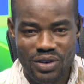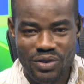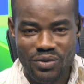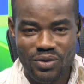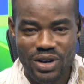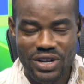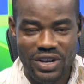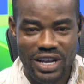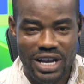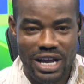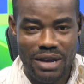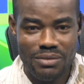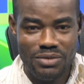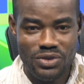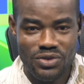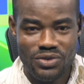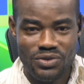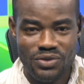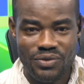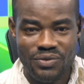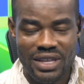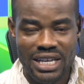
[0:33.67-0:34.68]
when it comes
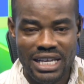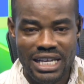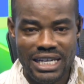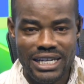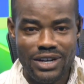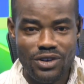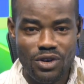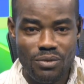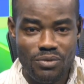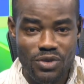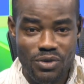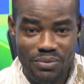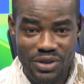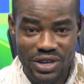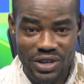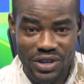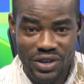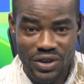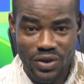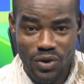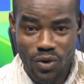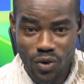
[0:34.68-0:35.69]
to the
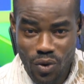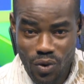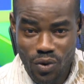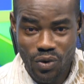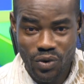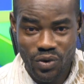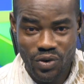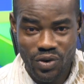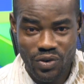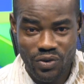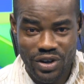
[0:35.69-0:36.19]
WBO.